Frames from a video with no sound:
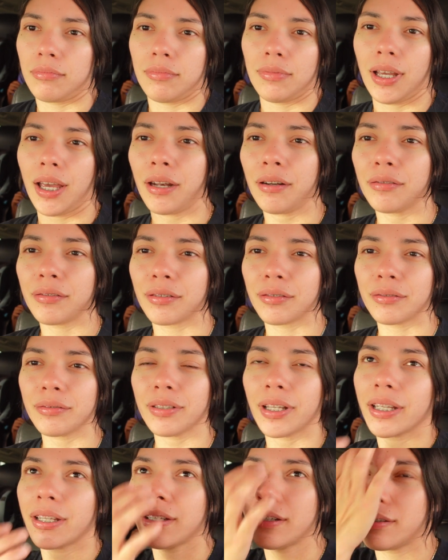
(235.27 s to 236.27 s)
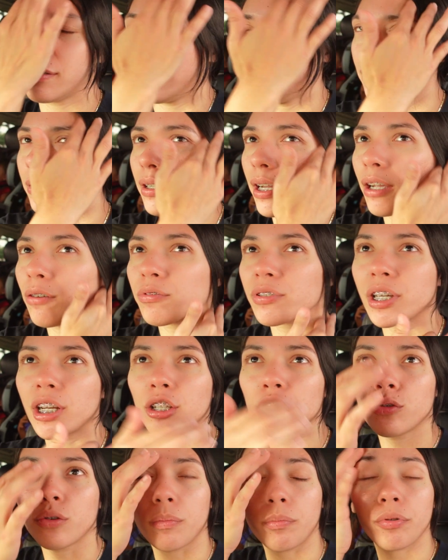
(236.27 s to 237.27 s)
I don't know, like, you know, I was gonna
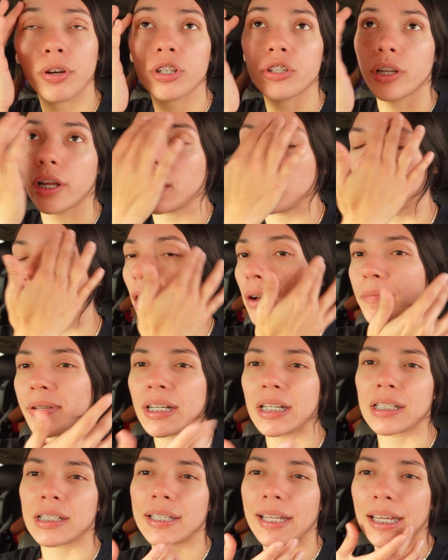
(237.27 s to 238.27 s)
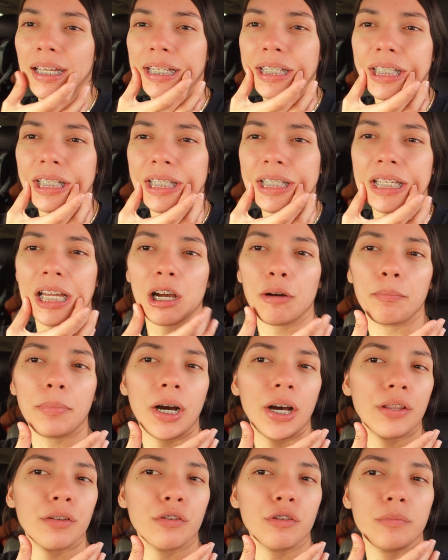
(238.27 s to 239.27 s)
do a bridge later on because like it's not
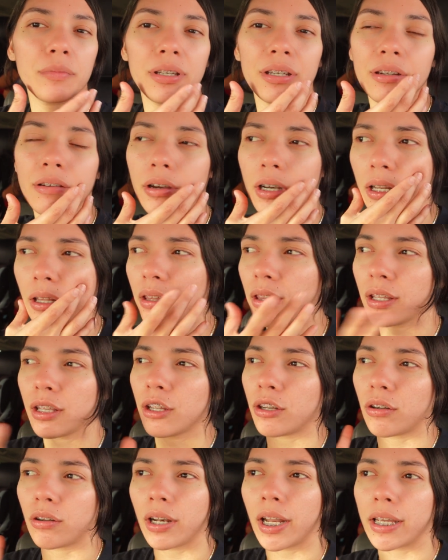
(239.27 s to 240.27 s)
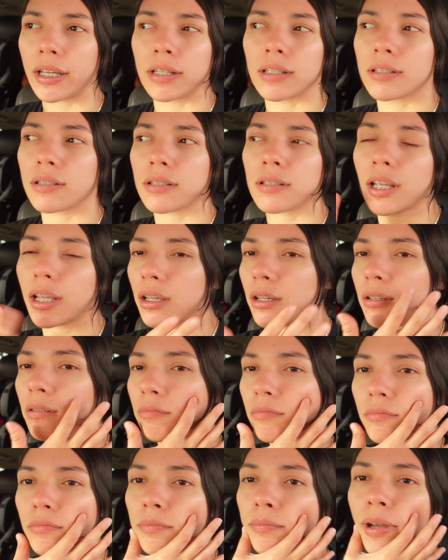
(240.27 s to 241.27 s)
bothering me or anything, you know, like it's like
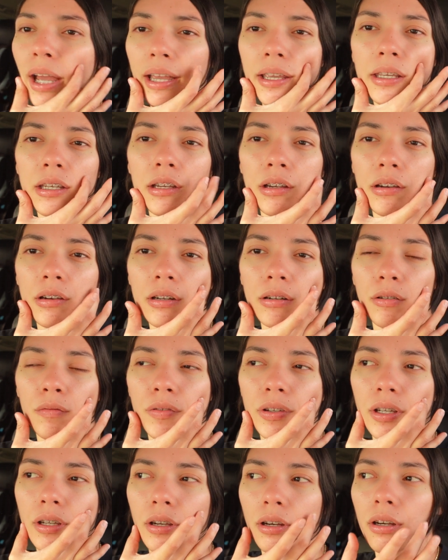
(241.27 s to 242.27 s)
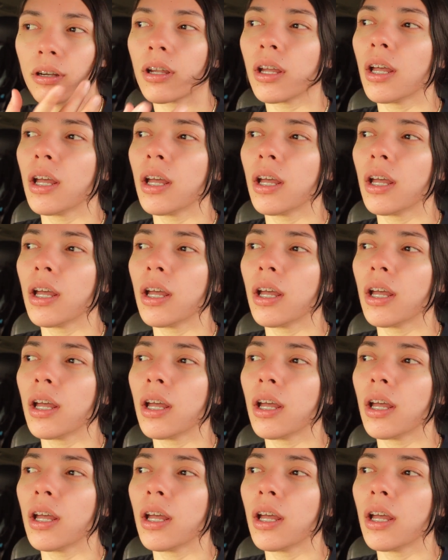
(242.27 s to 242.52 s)
back here and over here,